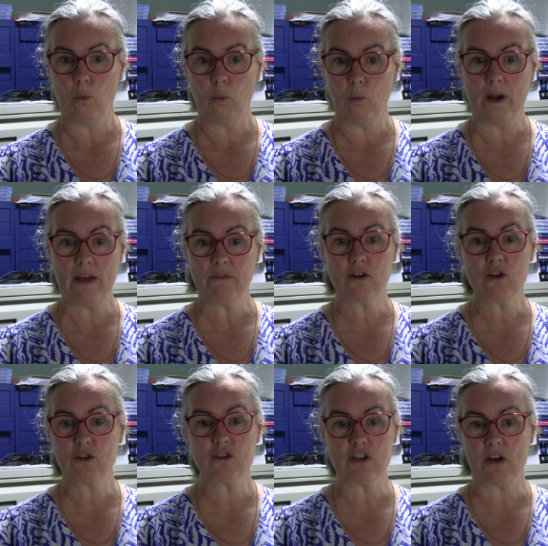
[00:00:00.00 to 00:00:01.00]
whenever a
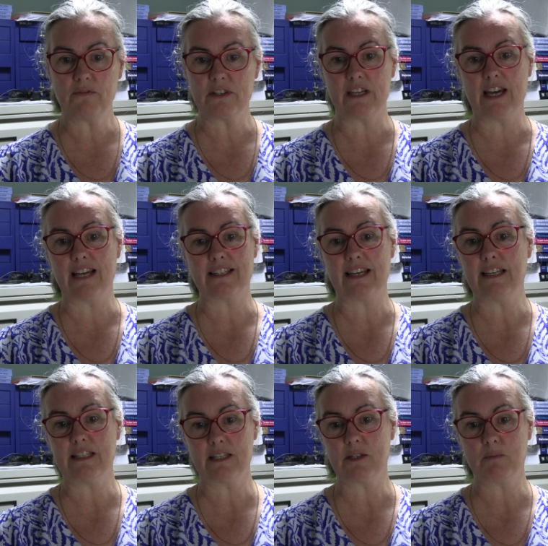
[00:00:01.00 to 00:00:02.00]
custody officer has any
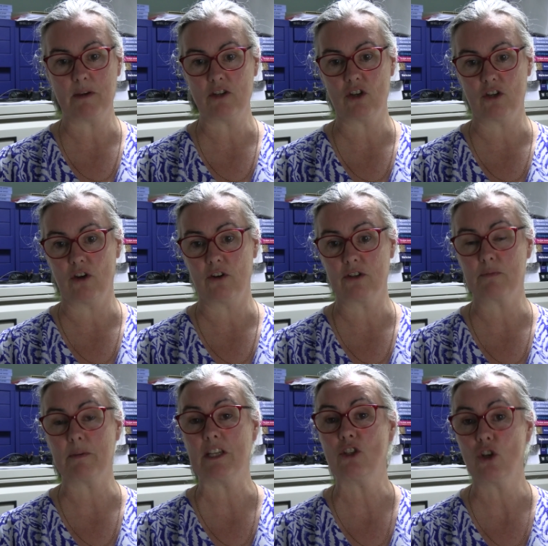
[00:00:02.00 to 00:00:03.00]
suspicion or has
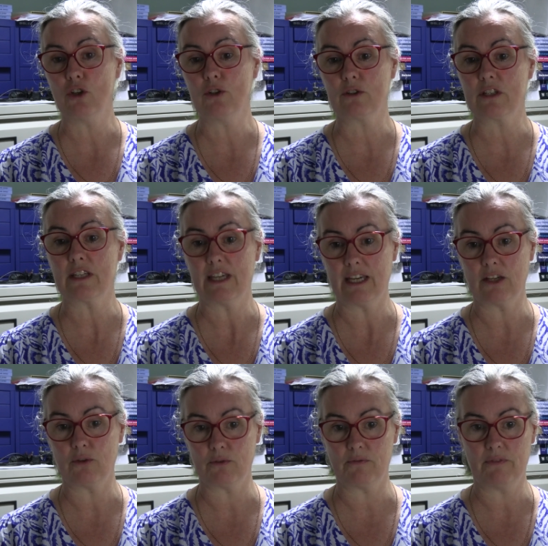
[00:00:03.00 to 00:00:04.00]
been told in
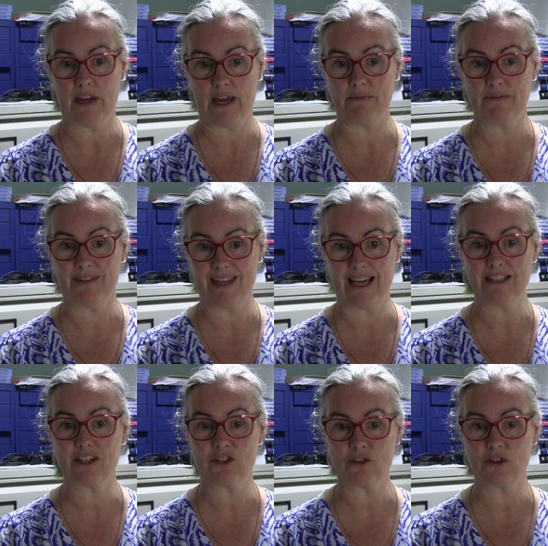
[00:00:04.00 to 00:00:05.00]
good faith that
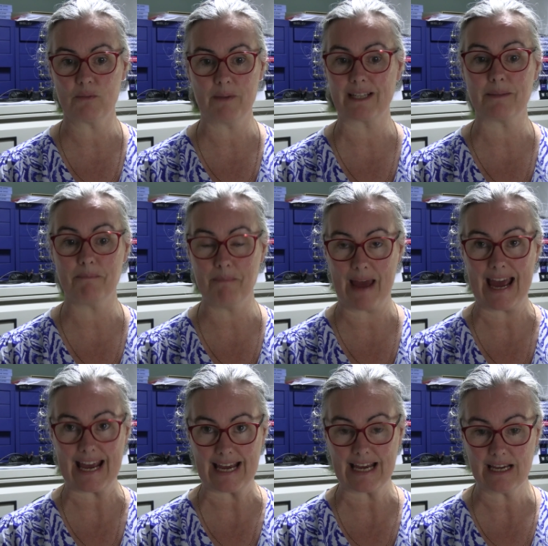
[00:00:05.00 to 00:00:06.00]
a suspect
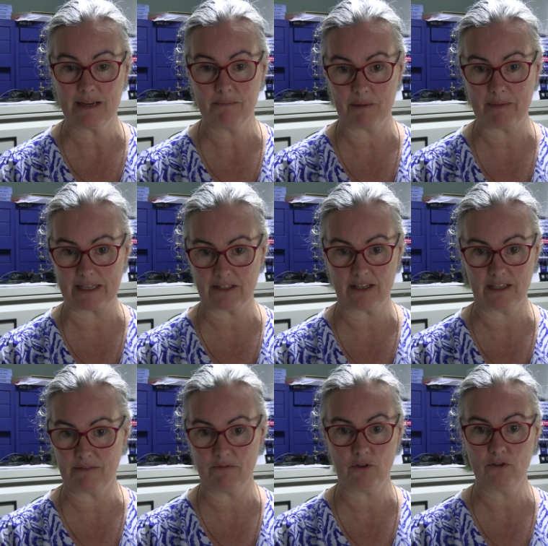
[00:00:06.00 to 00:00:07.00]
may be
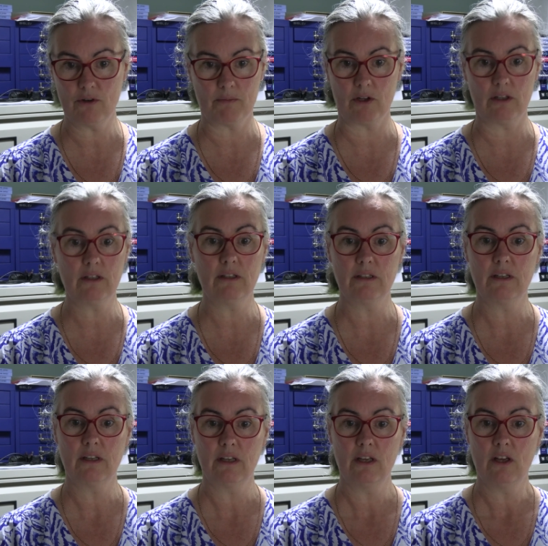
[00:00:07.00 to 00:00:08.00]
mentally vulnerable,
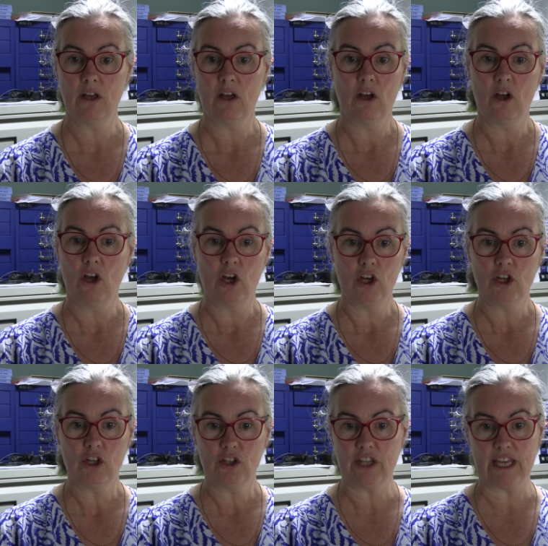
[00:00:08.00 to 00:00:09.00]

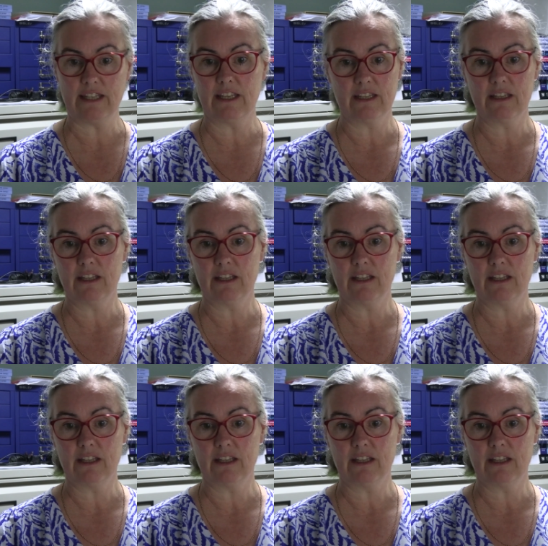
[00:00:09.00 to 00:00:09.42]
then